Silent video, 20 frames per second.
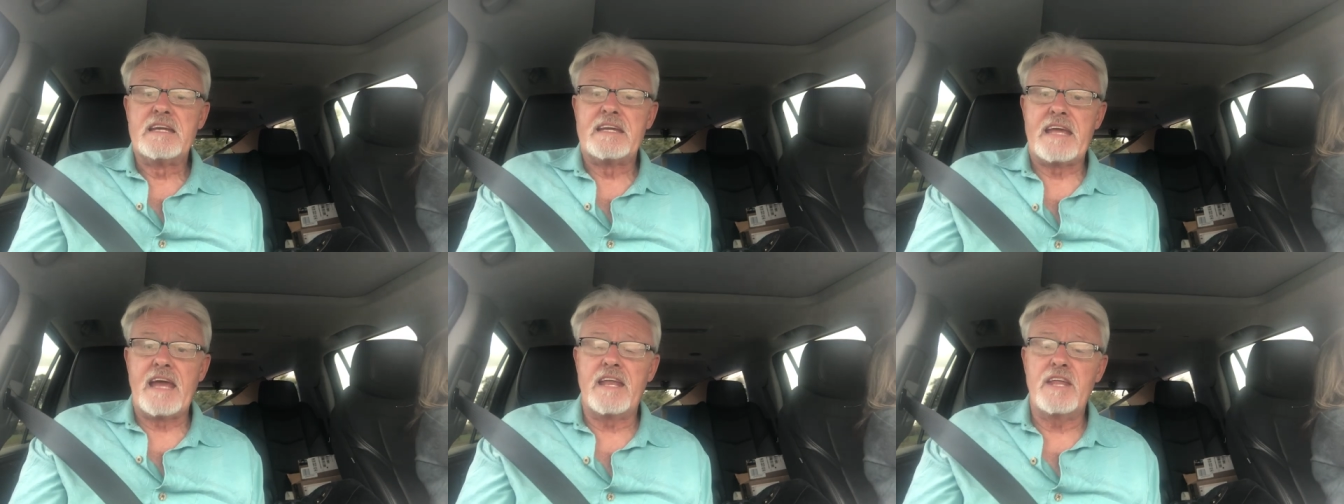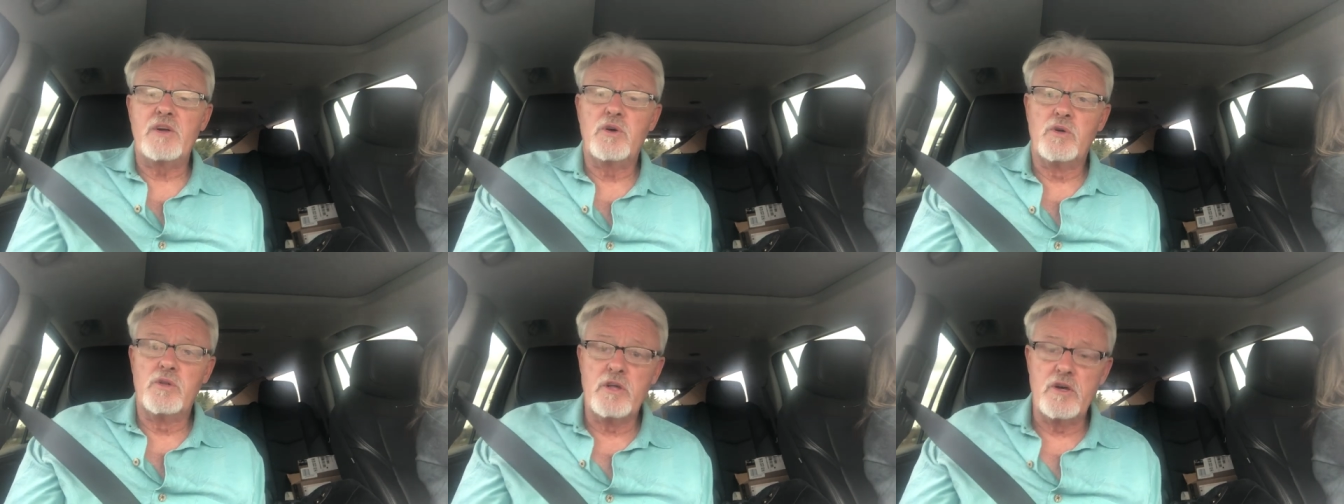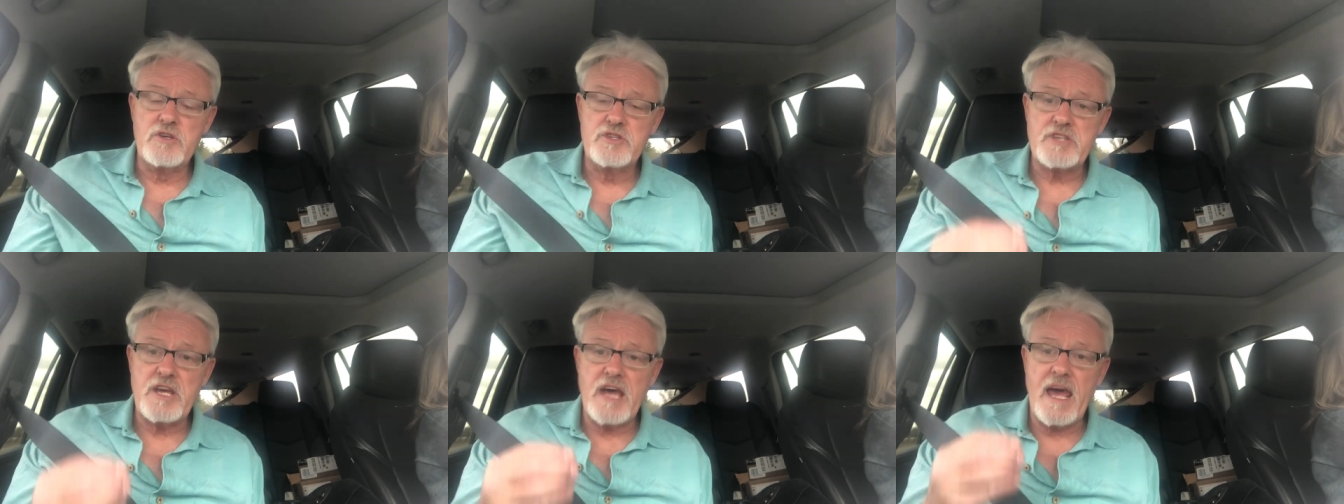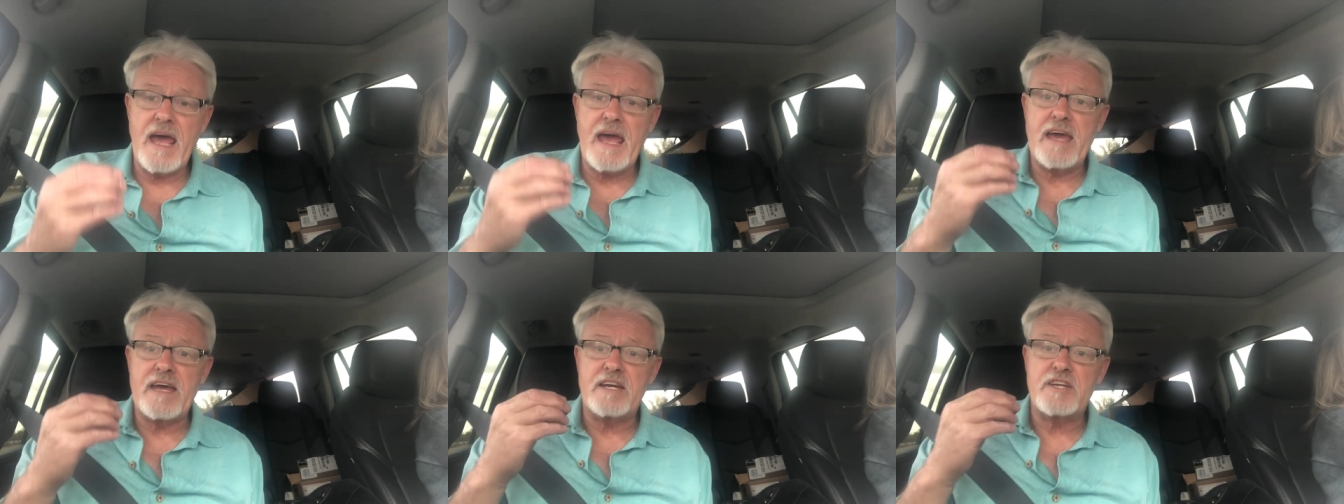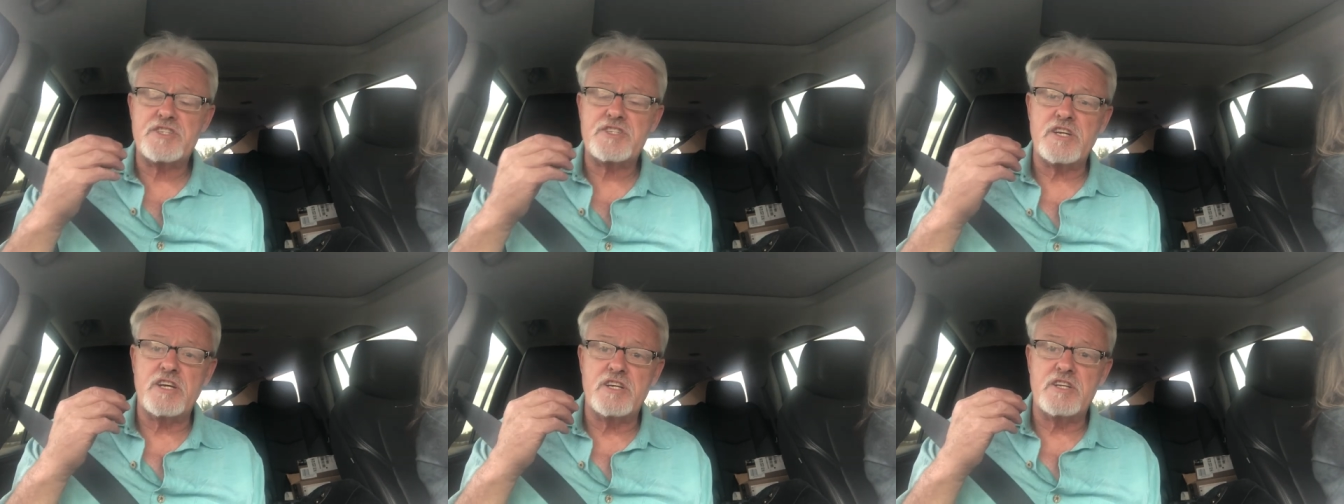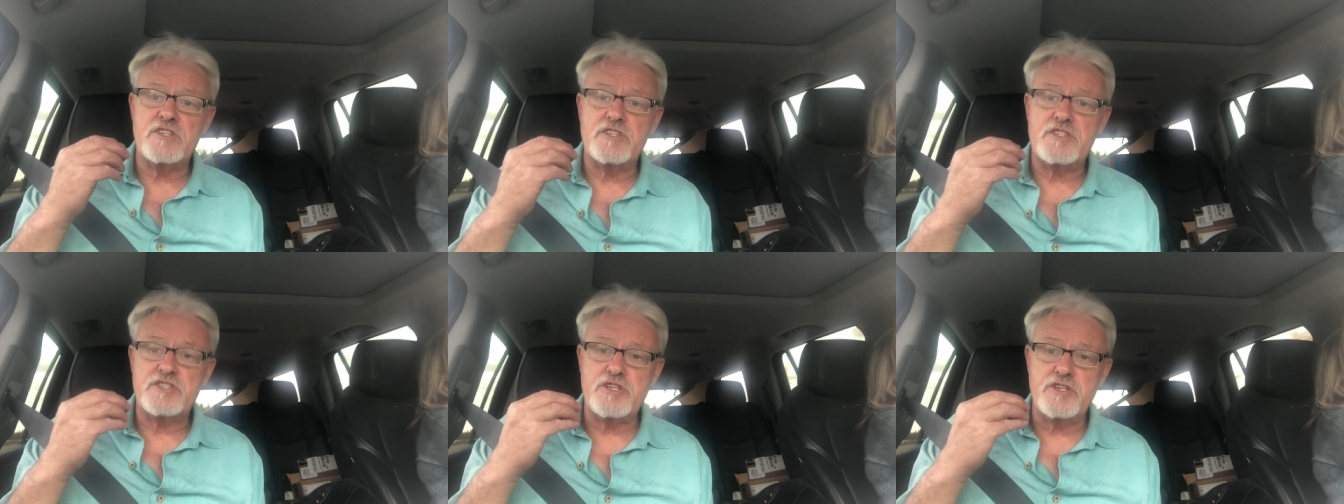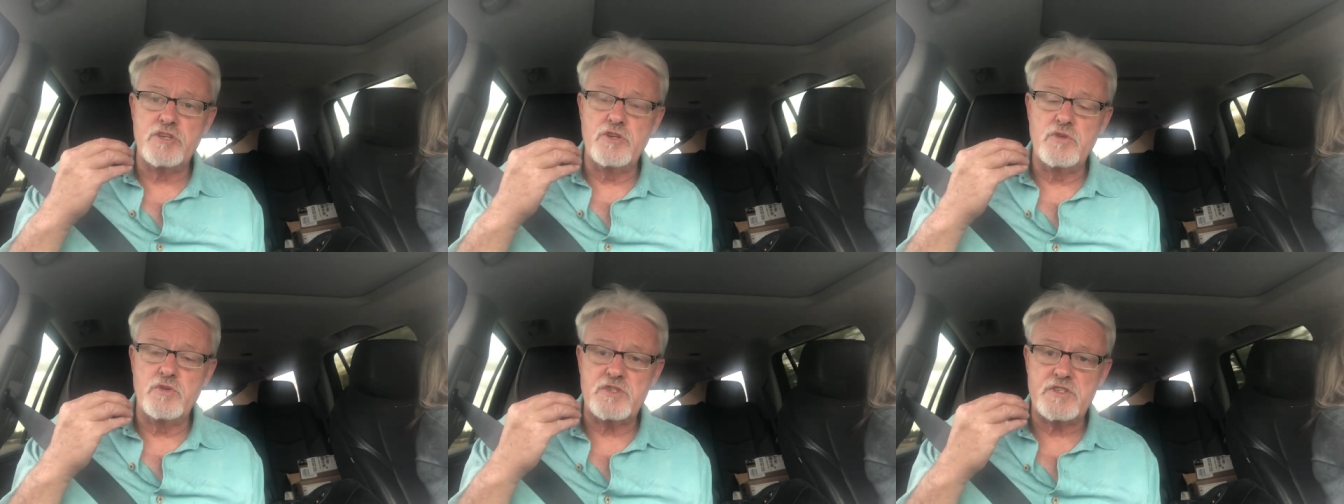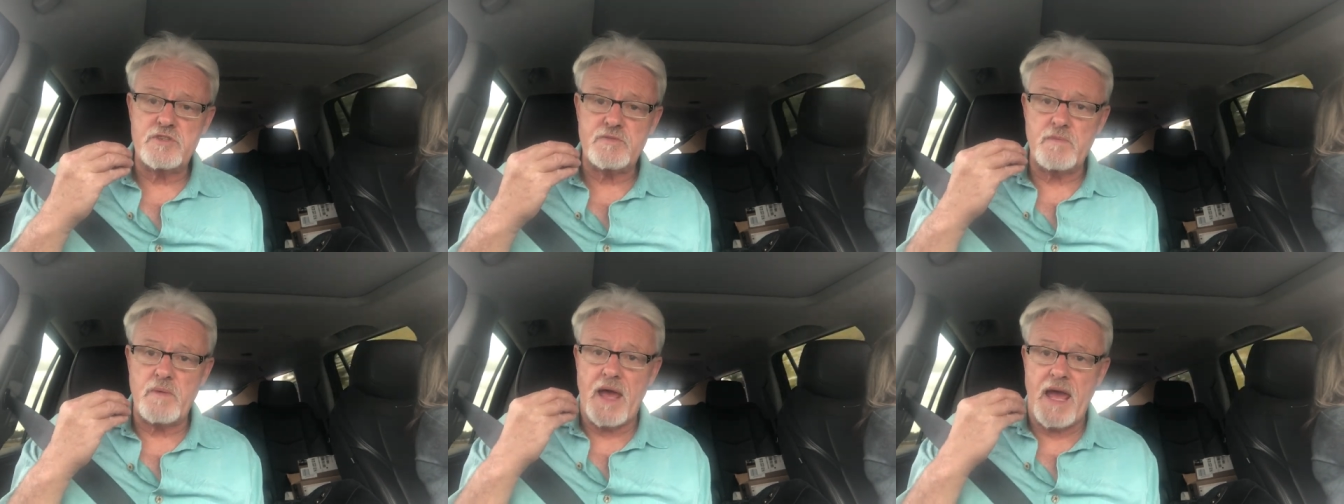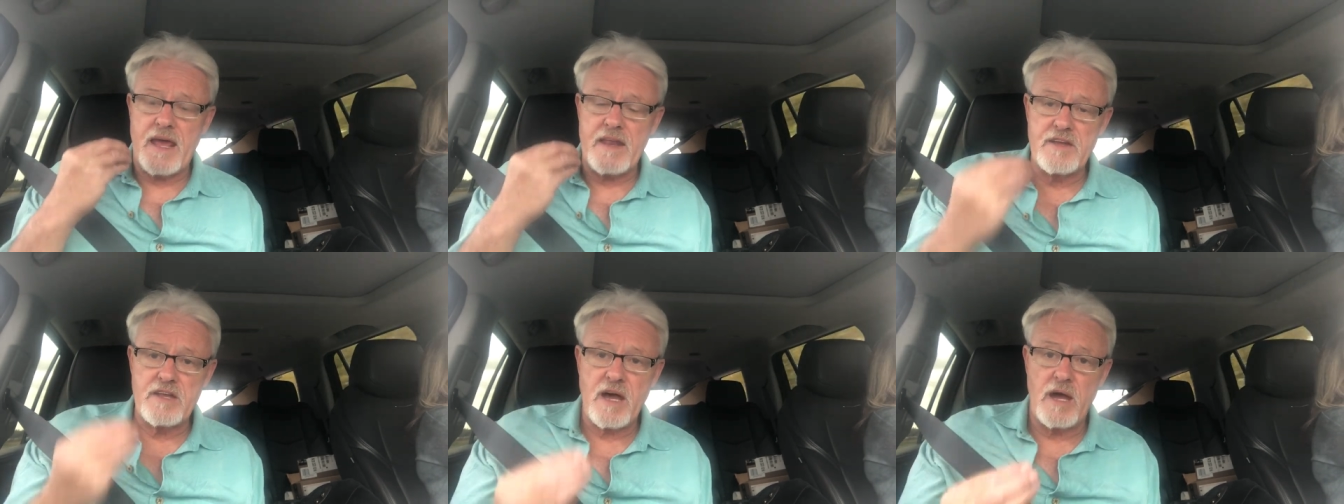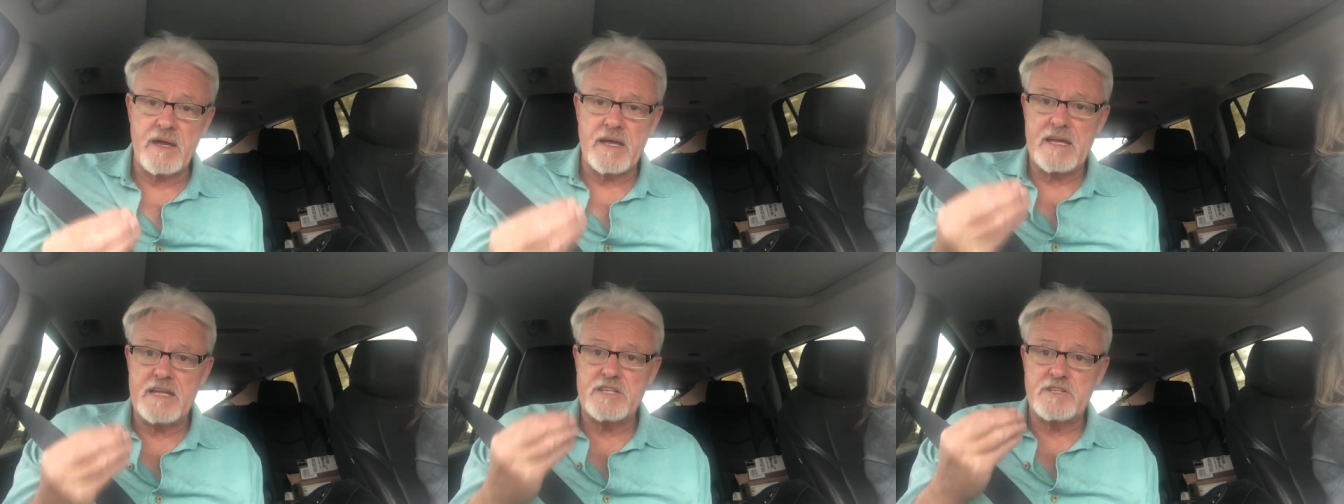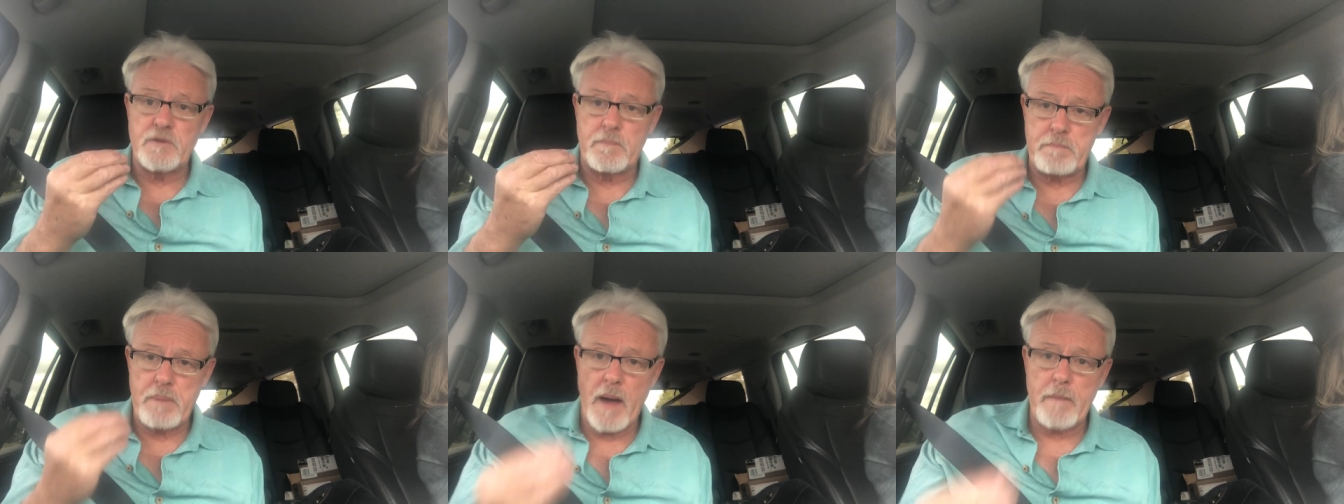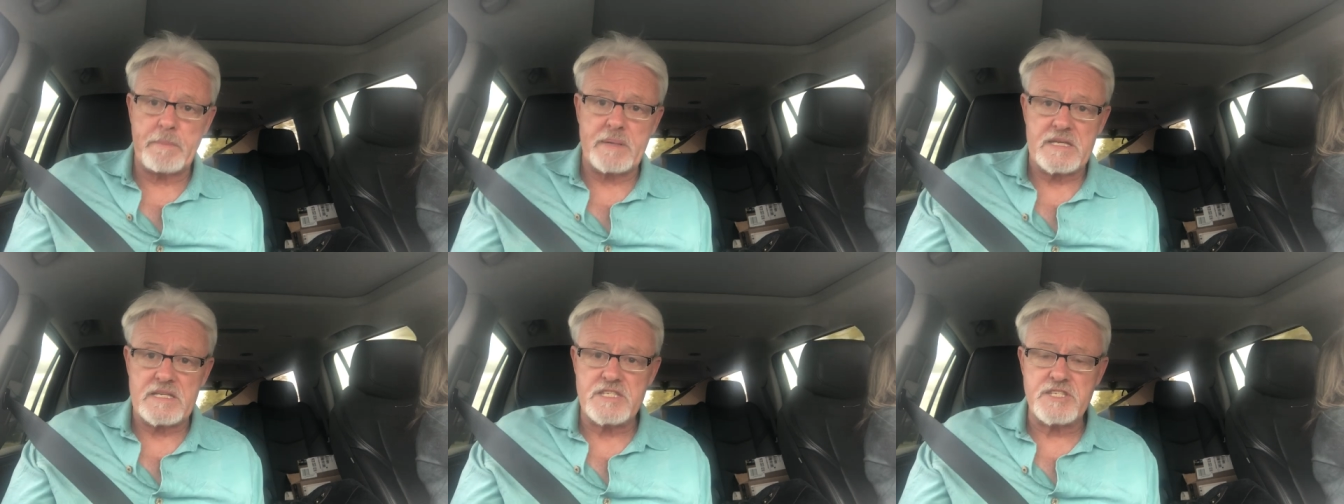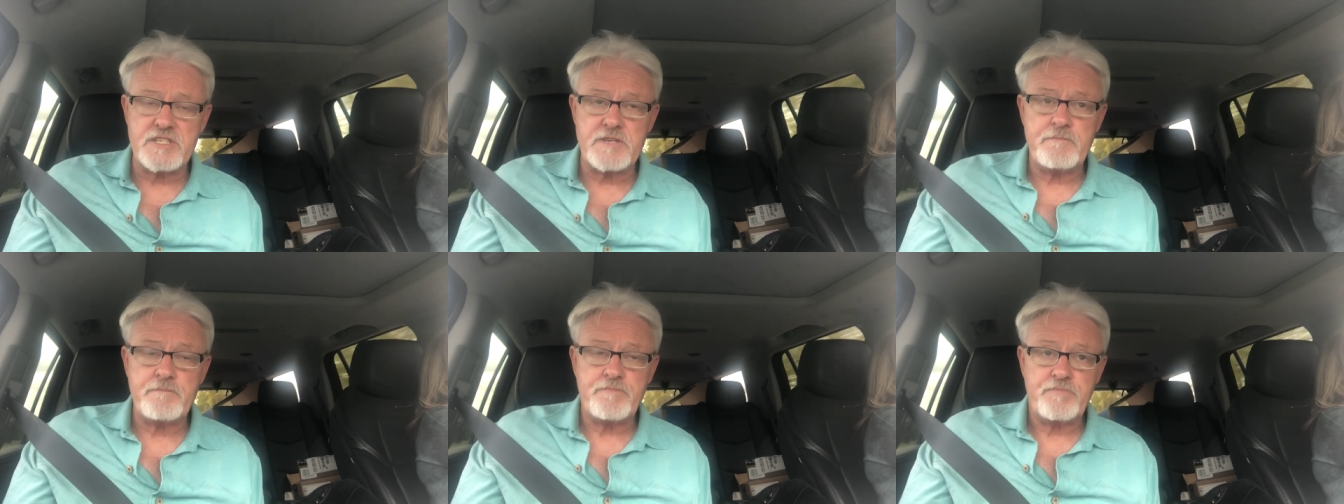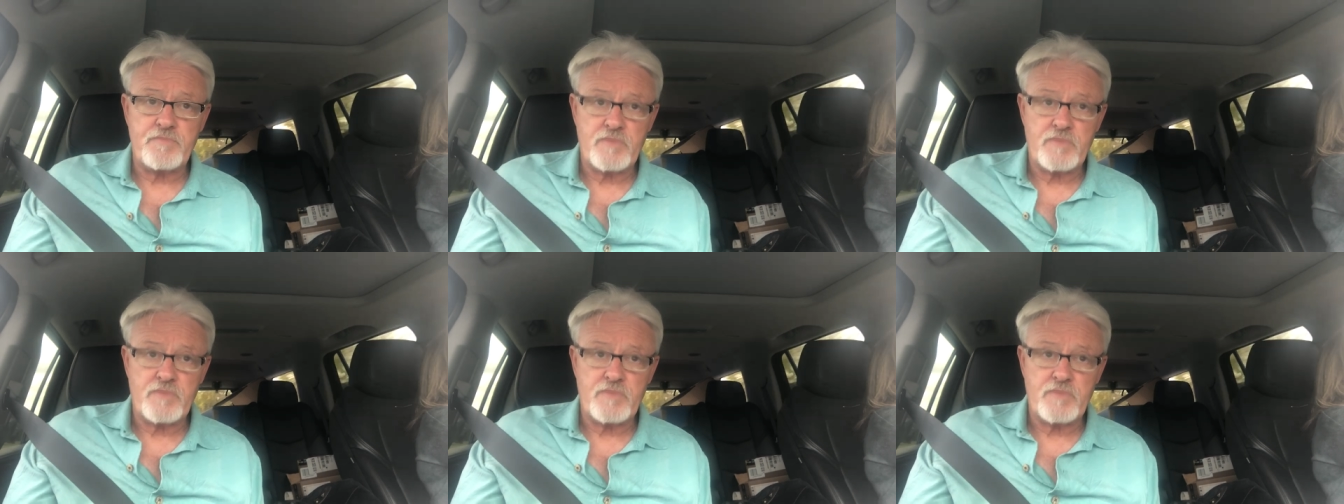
Getting all those eggs to end up into puppies